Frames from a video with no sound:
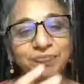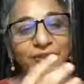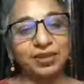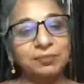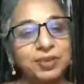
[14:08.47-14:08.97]

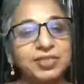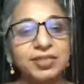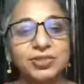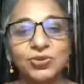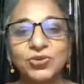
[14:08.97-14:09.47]
implicit
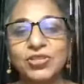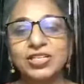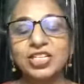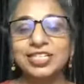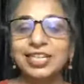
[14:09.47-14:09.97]

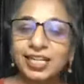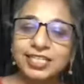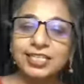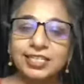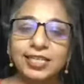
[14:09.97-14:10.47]
association test
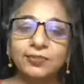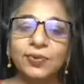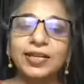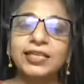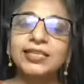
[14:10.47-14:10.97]
is that when
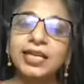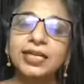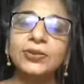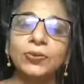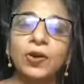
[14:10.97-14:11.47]
I tell
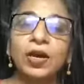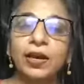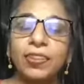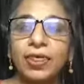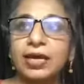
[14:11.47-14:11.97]
you
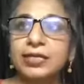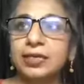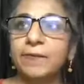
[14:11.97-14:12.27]
that